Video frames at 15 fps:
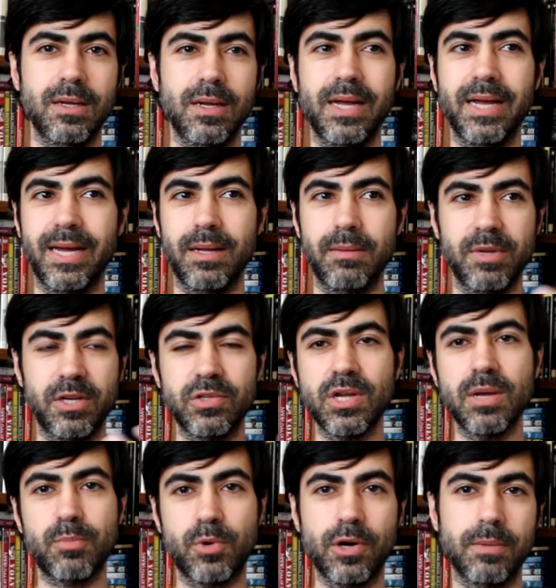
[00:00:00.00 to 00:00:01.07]
And because
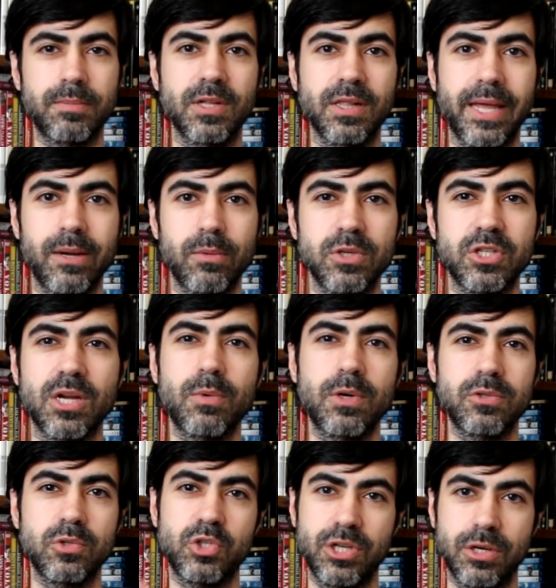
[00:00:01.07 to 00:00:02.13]
I brought up the language, I
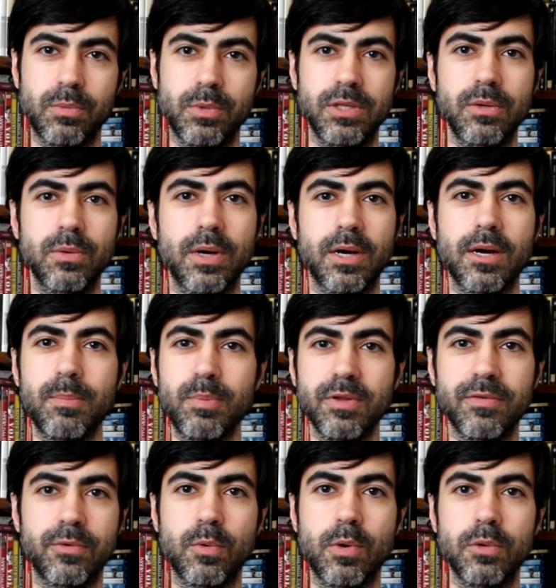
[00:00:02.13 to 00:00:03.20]
wanted to share with you a couple
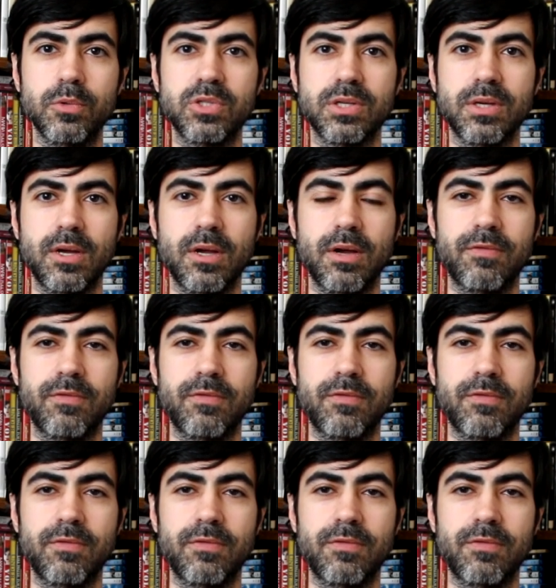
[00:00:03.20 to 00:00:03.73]
of quotes